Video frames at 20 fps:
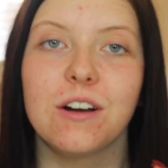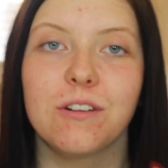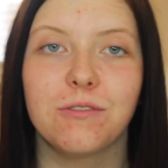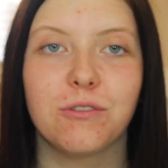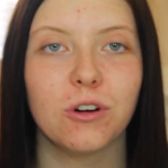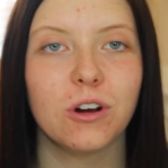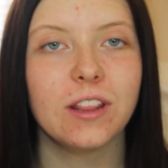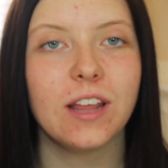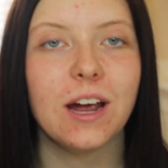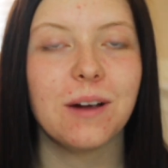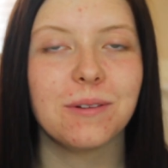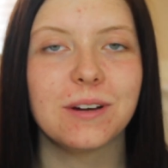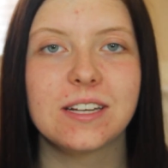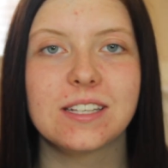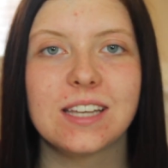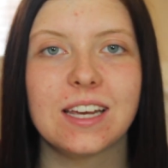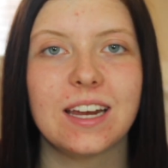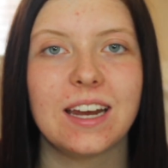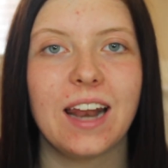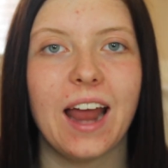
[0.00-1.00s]
For that
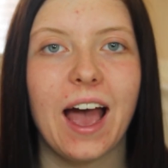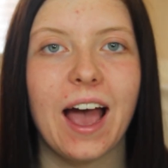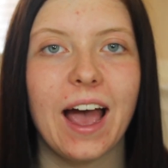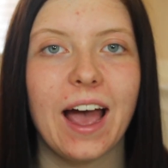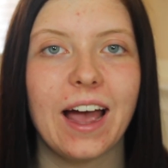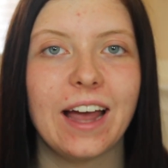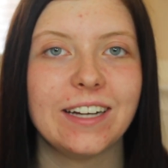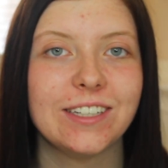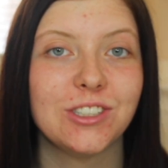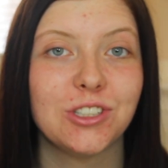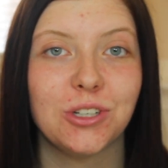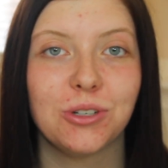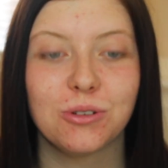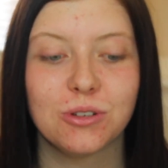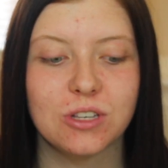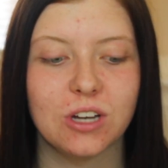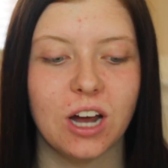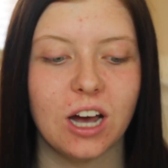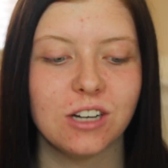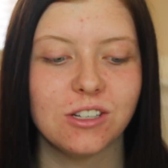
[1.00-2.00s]
reason, I
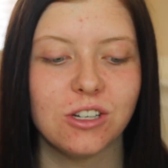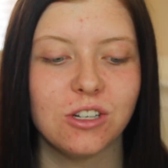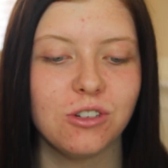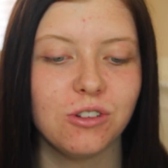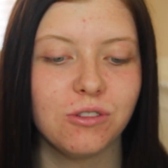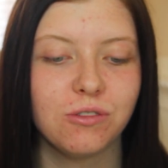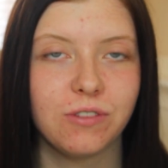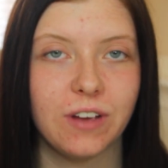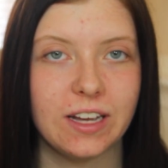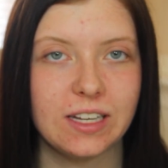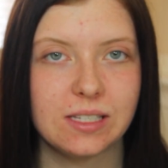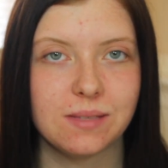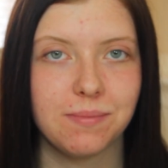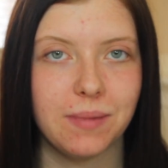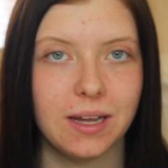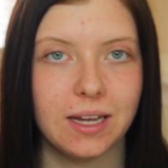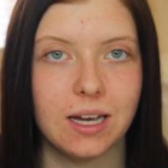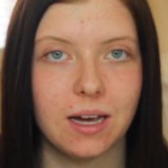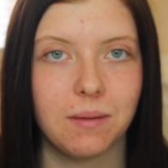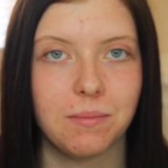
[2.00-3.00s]
choose not to do face
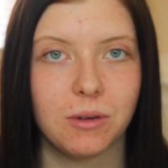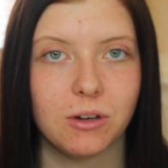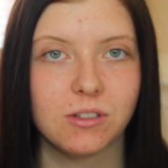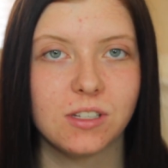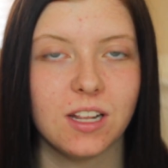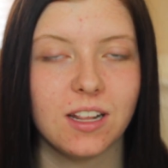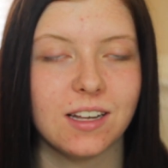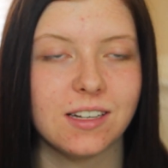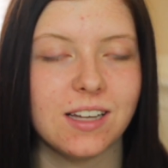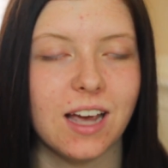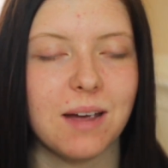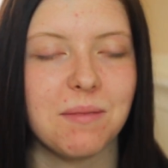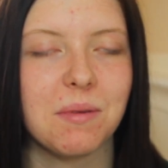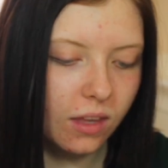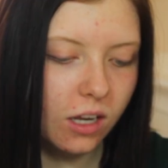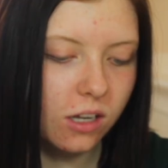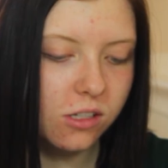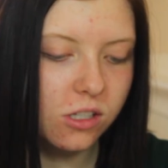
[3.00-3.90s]
makeup most of the time.